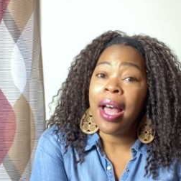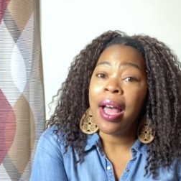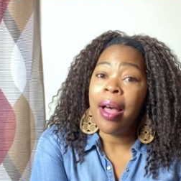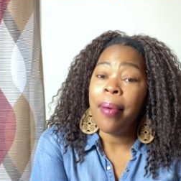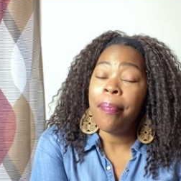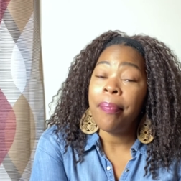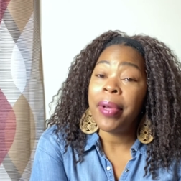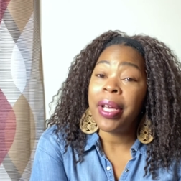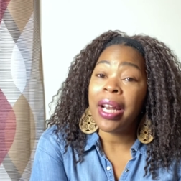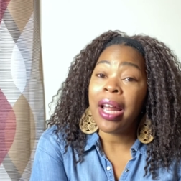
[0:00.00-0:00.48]

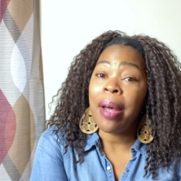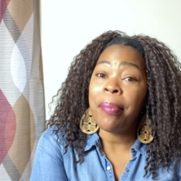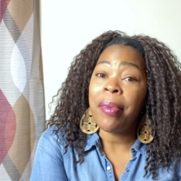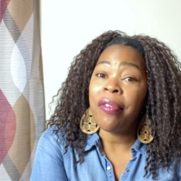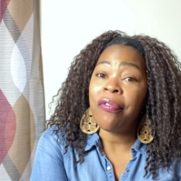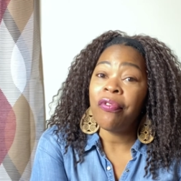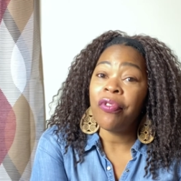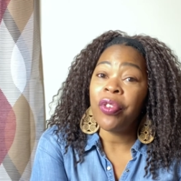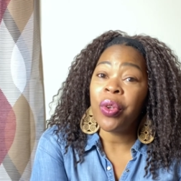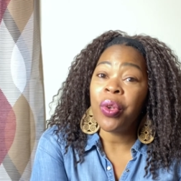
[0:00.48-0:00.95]
but I'm
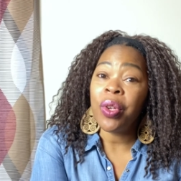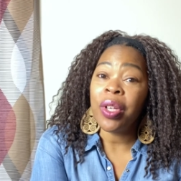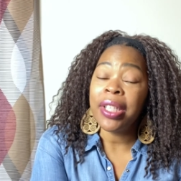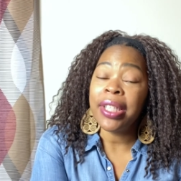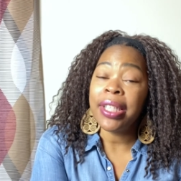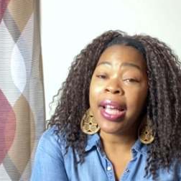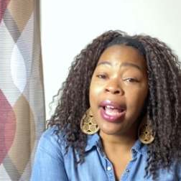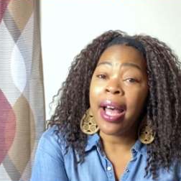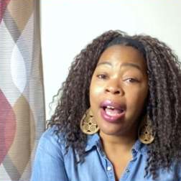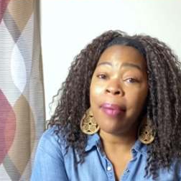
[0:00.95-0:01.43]
a
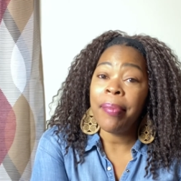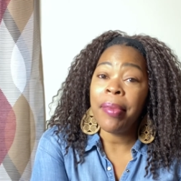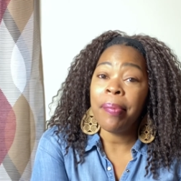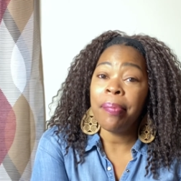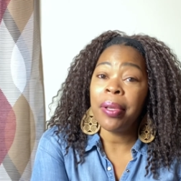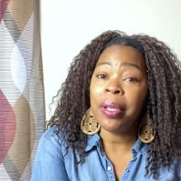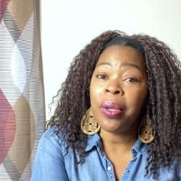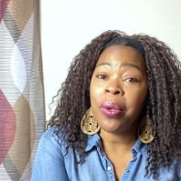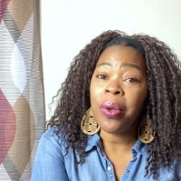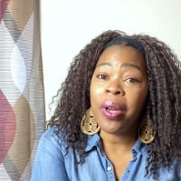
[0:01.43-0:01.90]
full-time
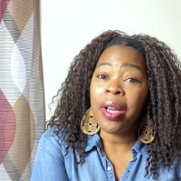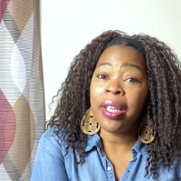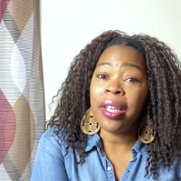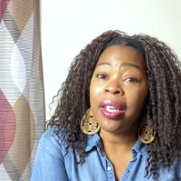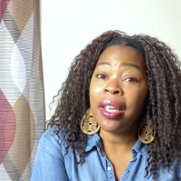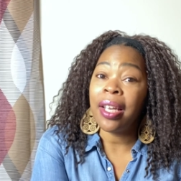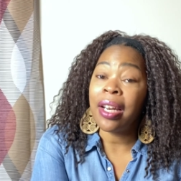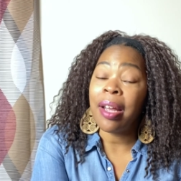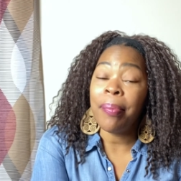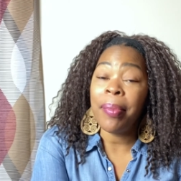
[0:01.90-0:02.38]

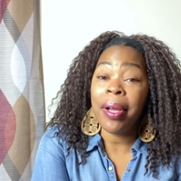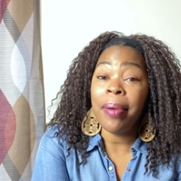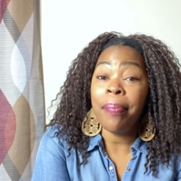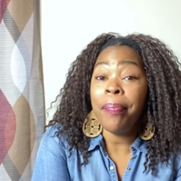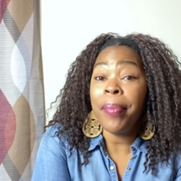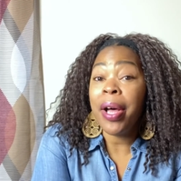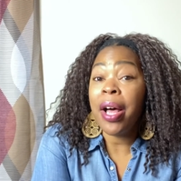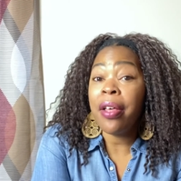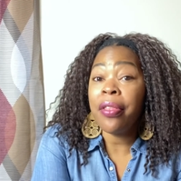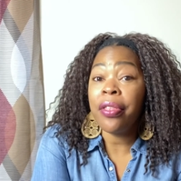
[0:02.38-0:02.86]
employee and I'm a
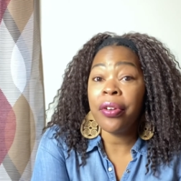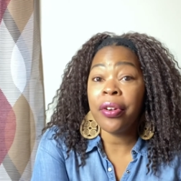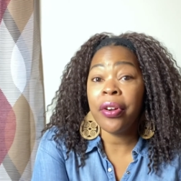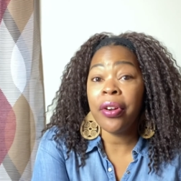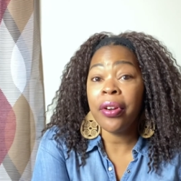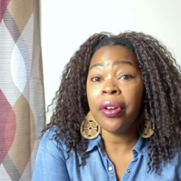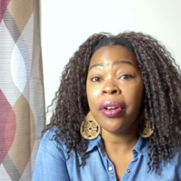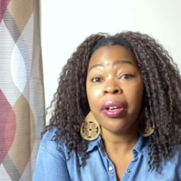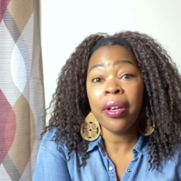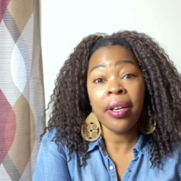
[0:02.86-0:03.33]

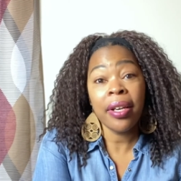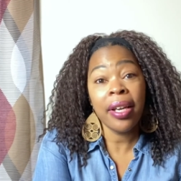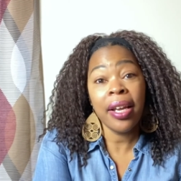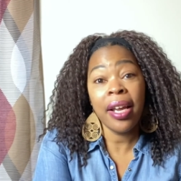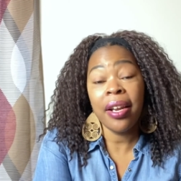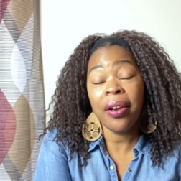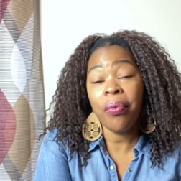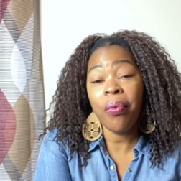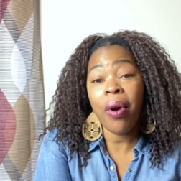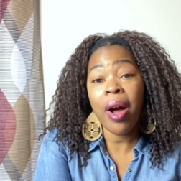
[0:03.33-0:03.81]
mother
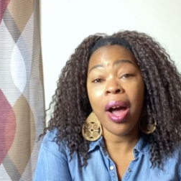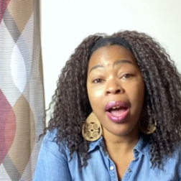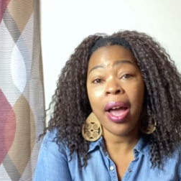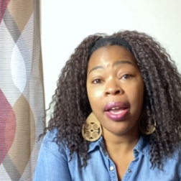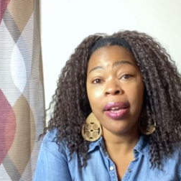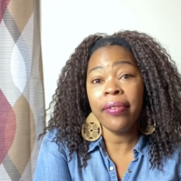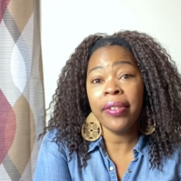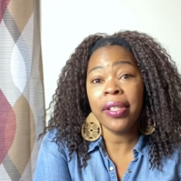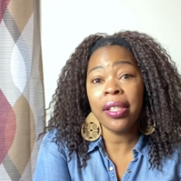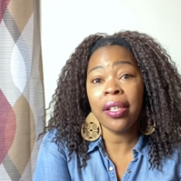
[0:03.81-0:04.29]
and a
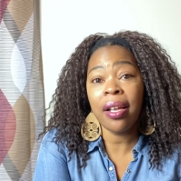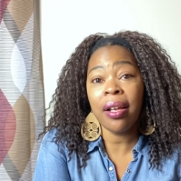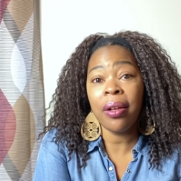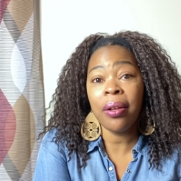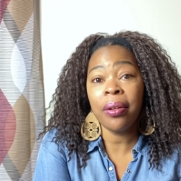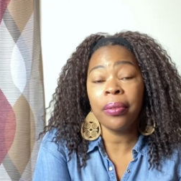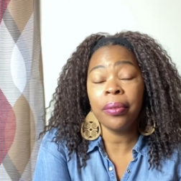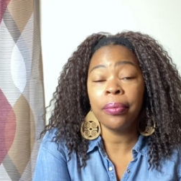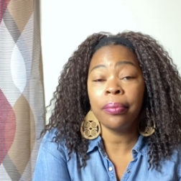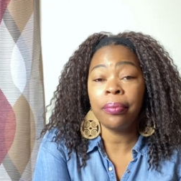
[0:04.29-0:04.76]
wife. So